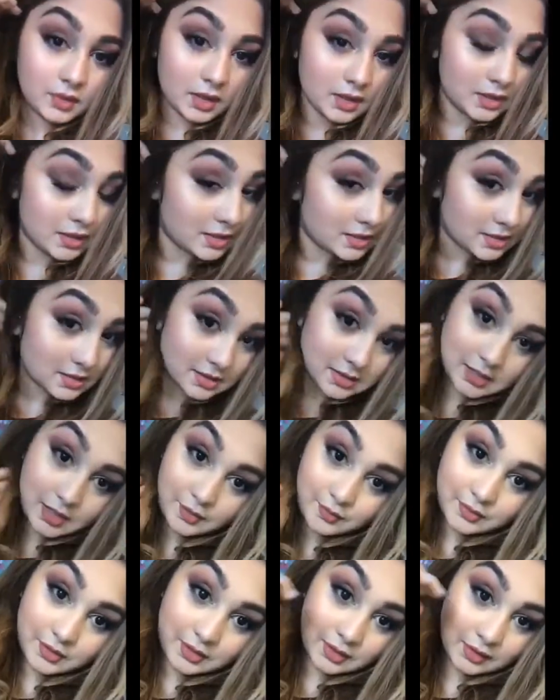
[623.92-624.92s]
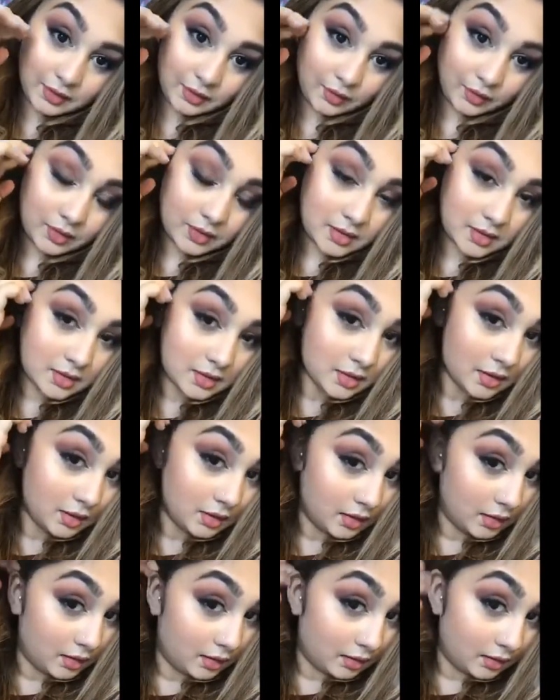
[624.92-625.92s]
This is how they look.
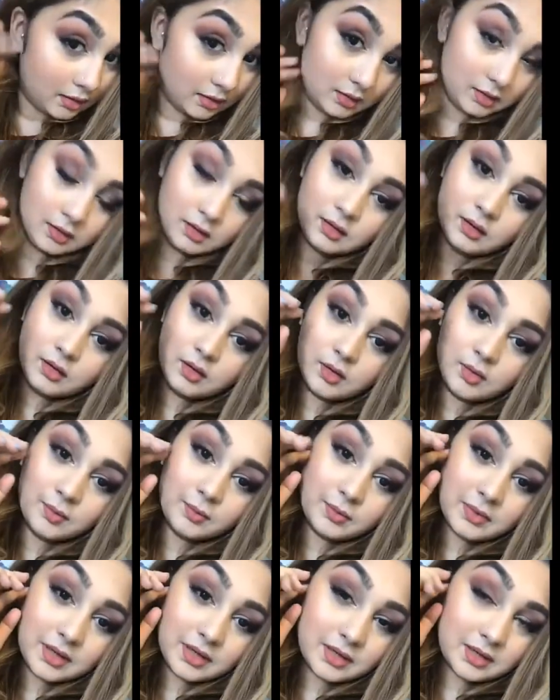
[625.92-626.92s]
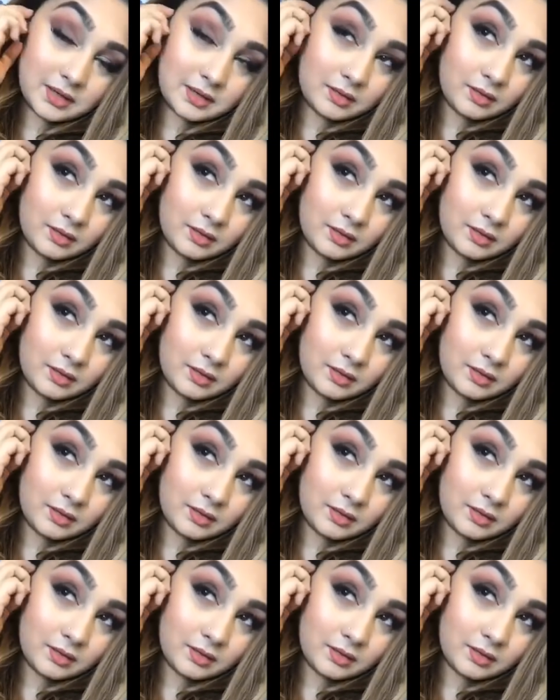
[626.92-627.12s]
It